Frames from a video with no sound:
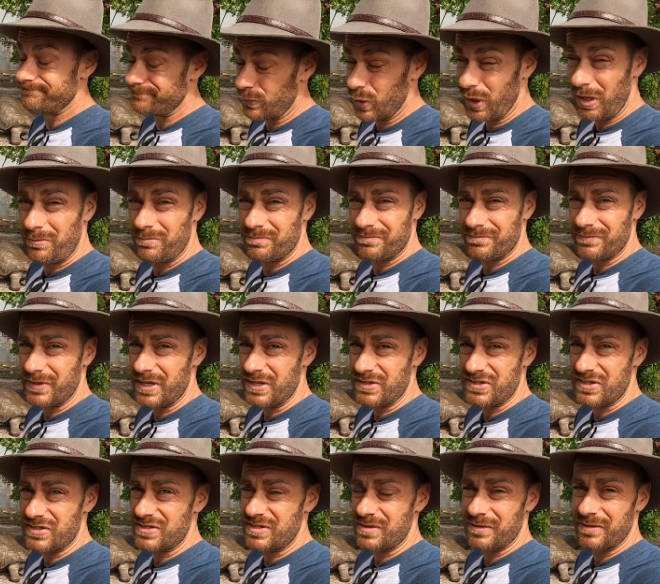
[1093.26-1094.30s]
Well,
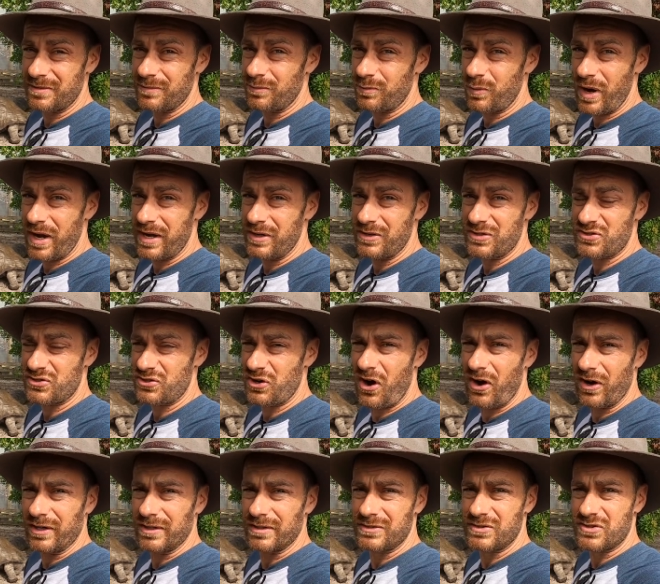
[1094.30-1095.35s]
this is the way you
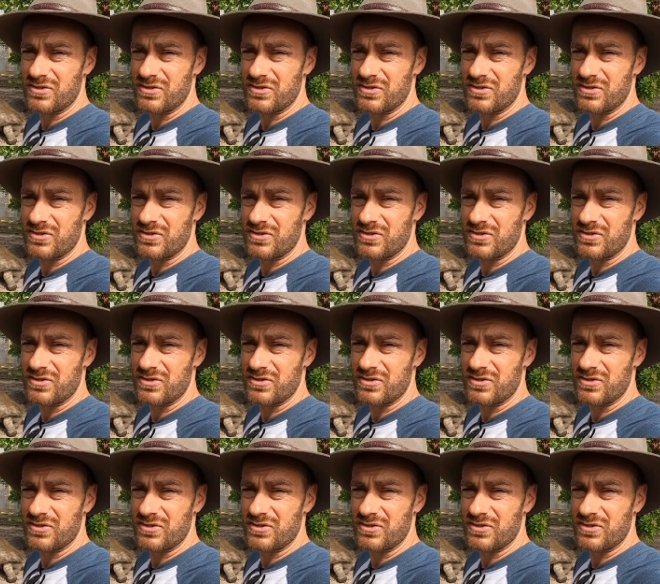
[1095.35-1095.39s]
start.